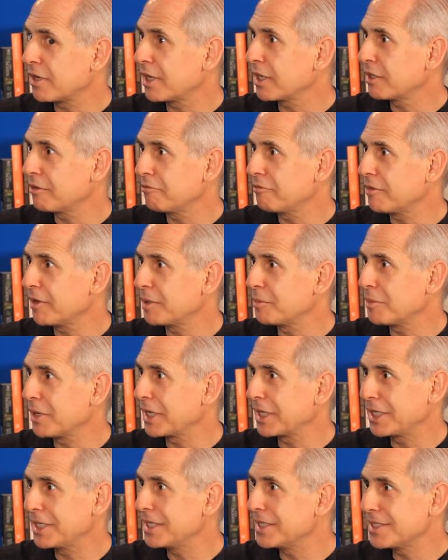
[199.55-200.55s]
I can find my
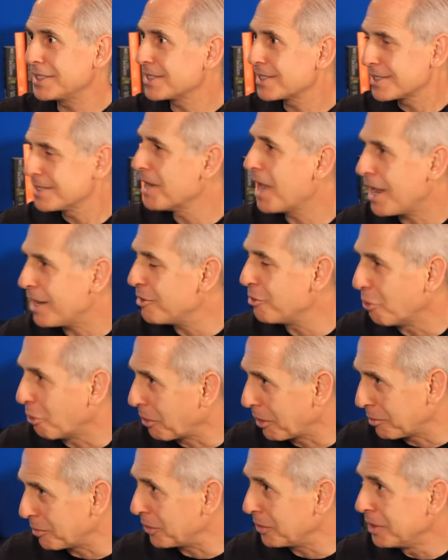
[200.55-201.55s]
keys. It's not
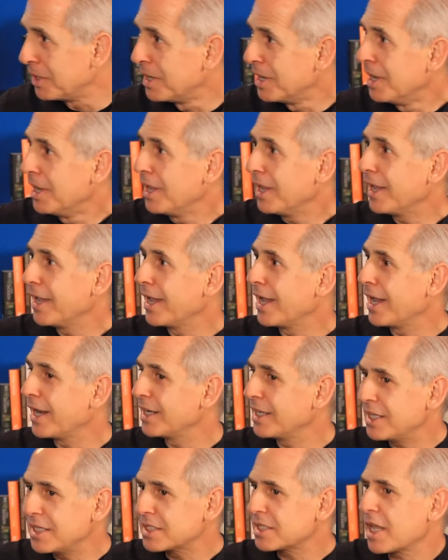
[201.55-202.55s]
normal. And
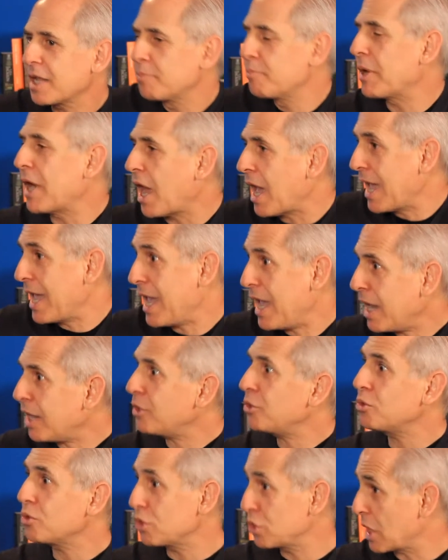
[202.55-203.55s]
he's like, but I
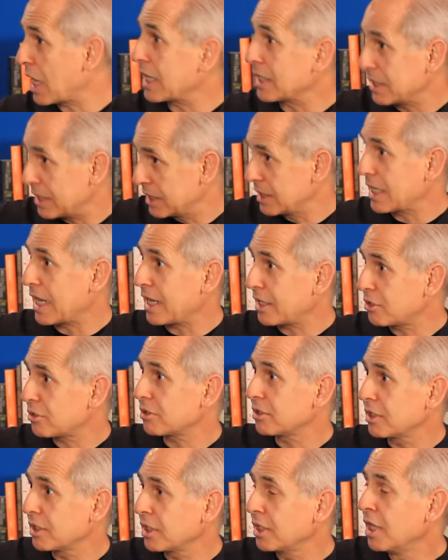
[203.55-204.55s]
exercise. He's
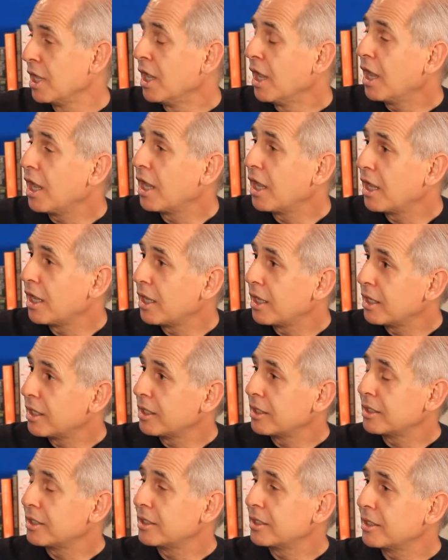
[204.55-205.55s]
actually
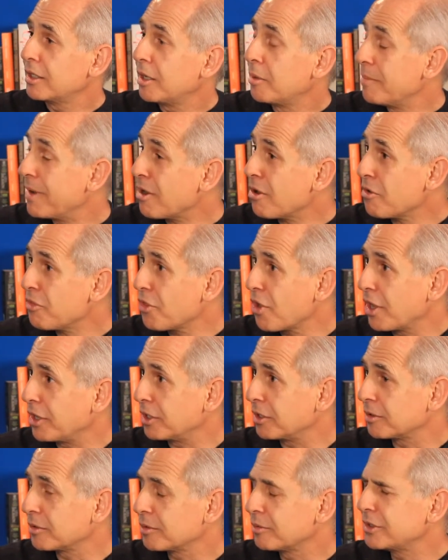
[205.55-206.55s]
a
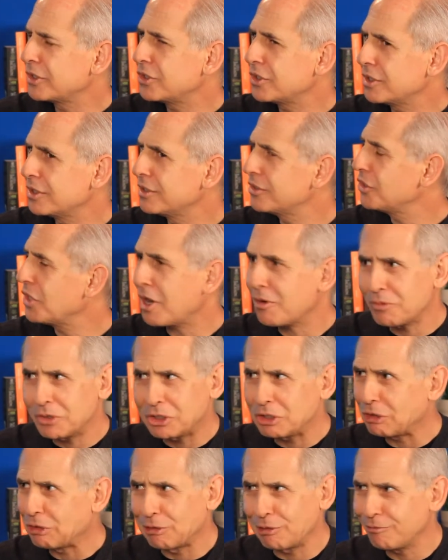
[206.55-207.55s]
marathoner, which is not
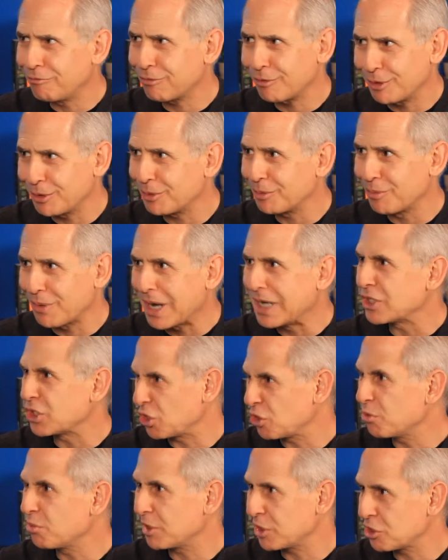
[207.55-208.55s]
really good for your brain. It's
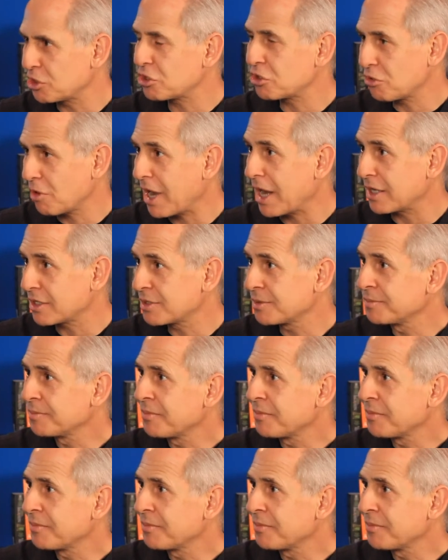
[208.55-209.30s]
too much stress.